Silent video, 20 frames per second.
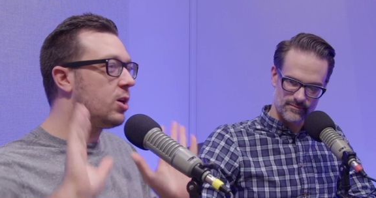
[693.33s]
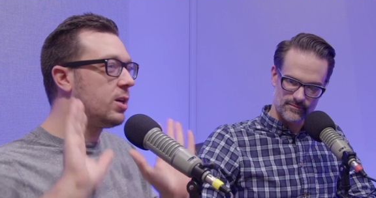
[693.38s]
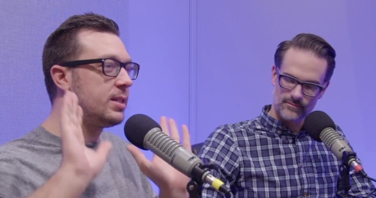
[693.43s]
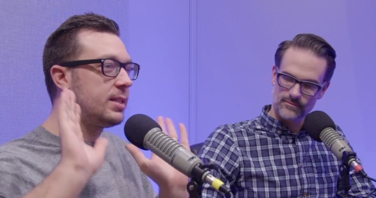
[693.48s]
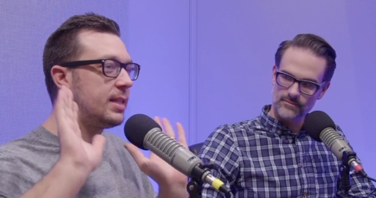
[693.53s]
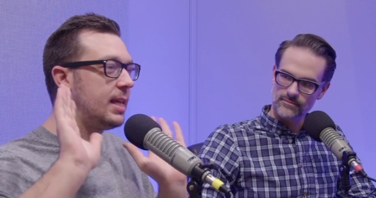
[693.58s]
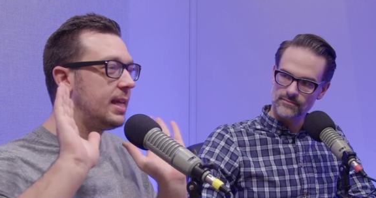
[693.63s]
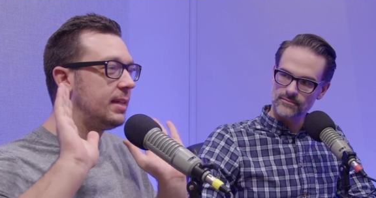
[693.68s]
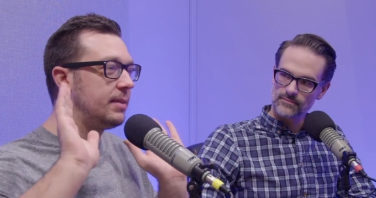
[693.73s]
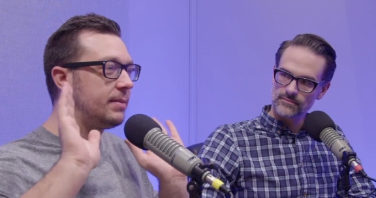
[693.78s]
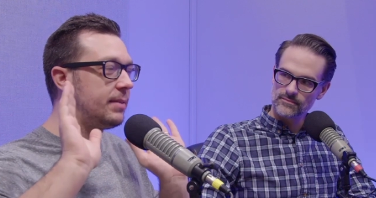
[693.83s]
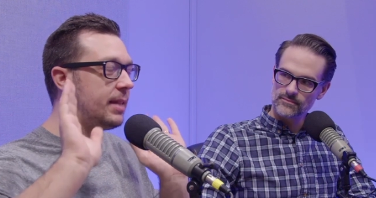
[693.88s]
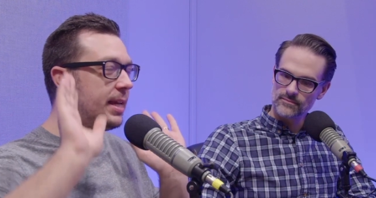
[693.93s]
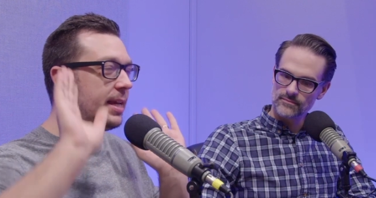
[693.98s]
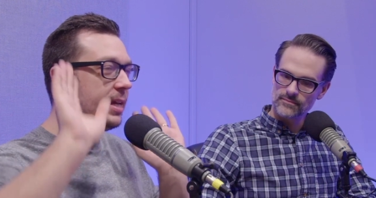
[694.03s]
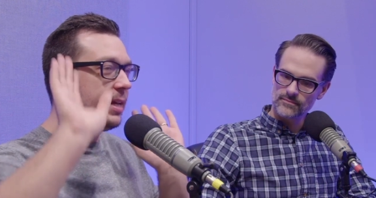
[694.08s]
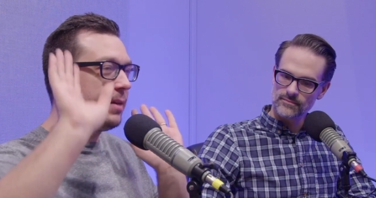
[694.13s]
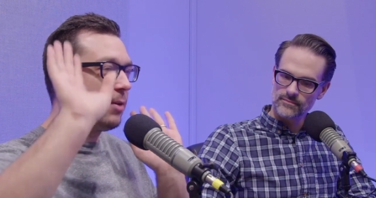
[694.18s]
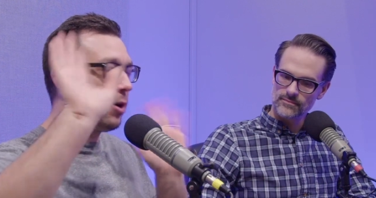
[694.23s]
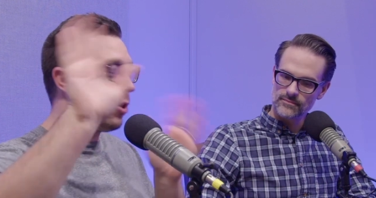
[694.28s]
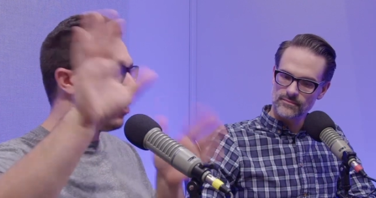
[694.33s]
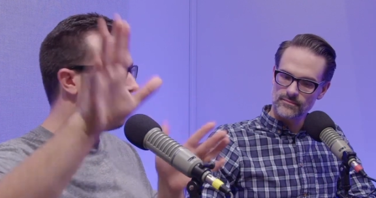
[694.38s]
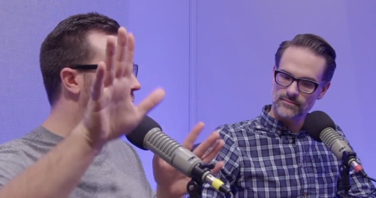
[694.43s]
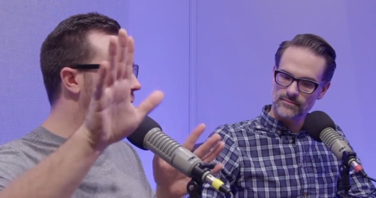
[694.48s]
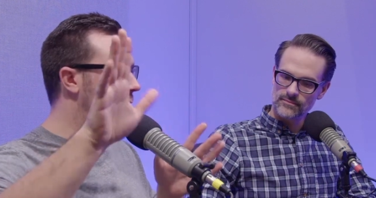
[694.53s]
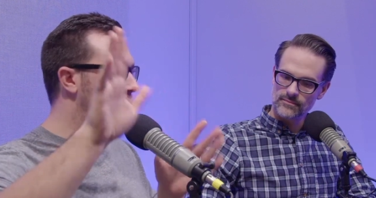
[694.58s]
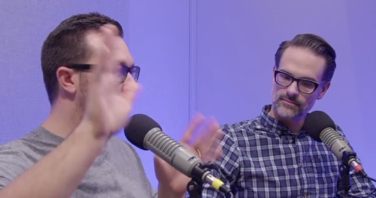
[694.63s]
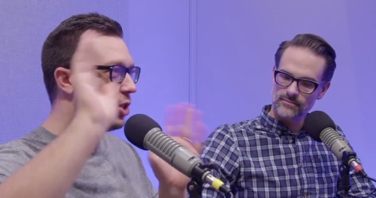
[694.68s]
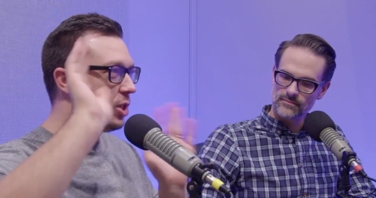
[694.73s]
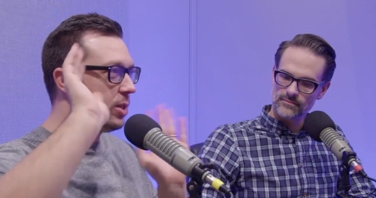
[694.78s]
Speaker 1: as they they are a
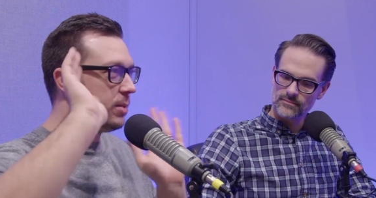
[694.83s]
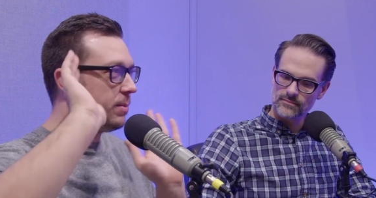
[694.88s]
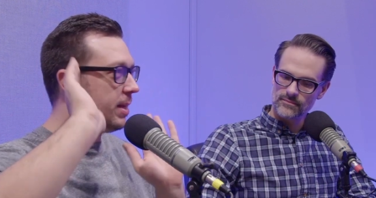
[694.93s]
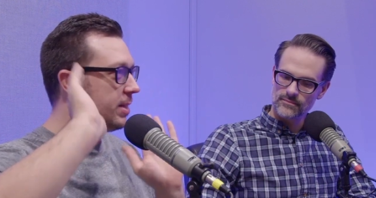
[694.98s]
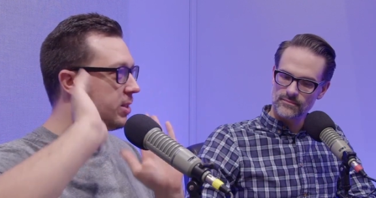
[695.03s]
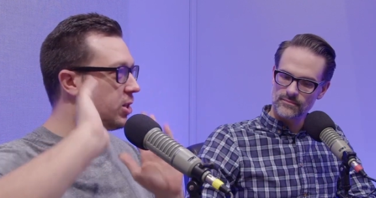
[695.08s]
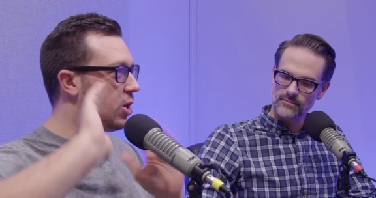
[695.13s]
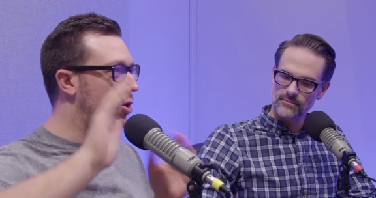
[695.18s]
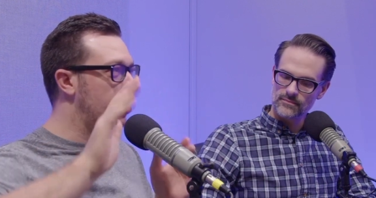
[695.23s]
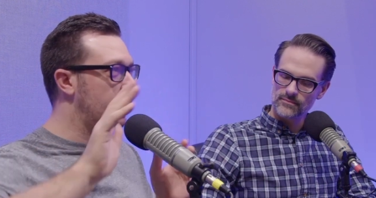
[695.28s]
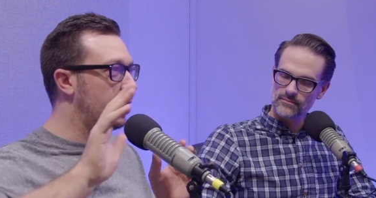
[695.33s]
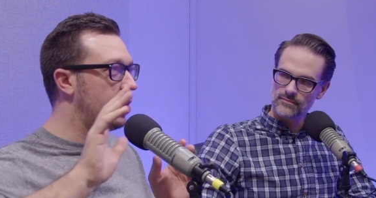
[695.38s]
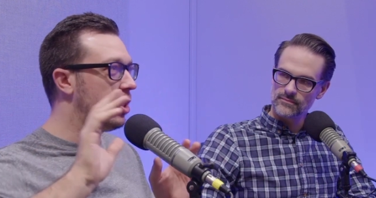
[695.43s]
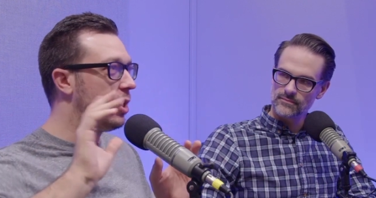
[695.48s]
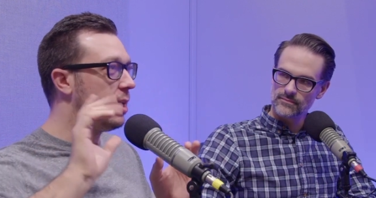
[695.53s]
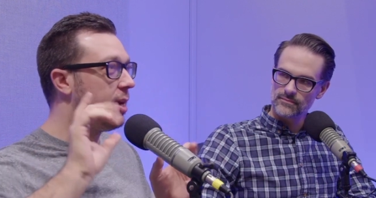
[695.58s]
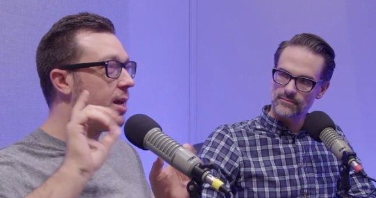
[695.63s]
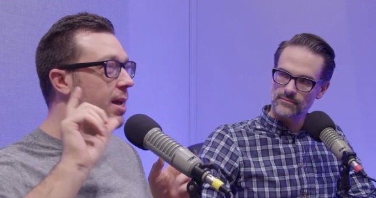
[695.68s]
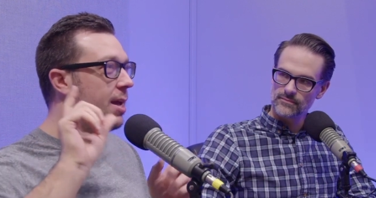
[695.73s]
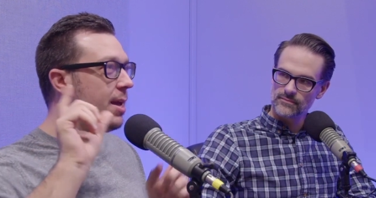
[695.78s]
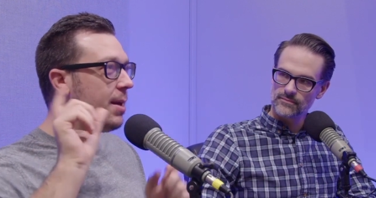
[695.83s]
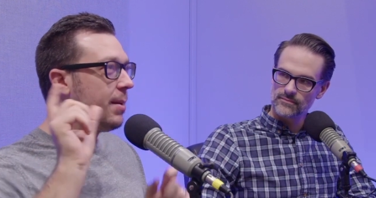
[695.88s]
Christian, it's all good,